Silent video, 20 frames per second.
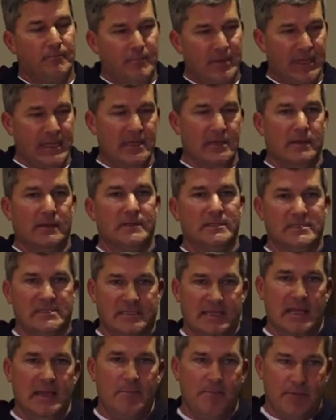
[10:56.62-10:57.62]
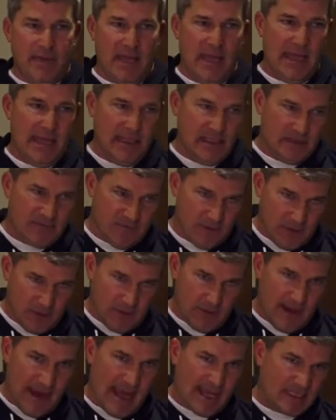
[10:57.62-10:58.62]
being on the same page for
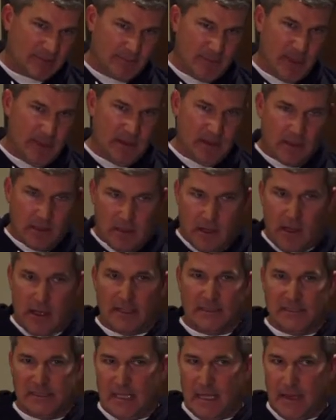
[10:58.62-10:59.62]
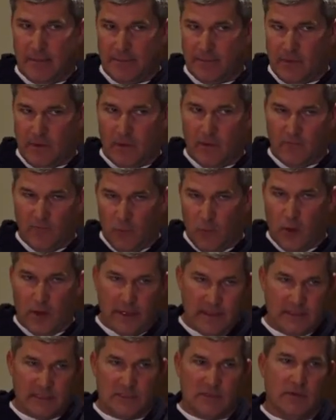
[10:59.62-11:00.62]
grasping the concept of
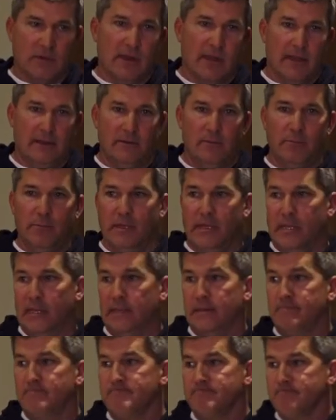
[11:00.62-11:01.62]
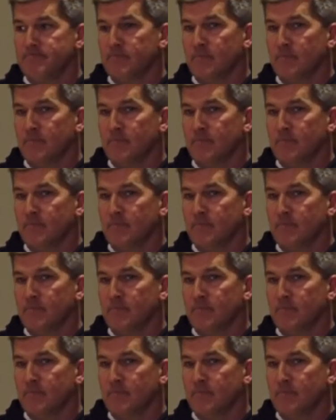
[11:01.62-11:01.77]
what is trying to be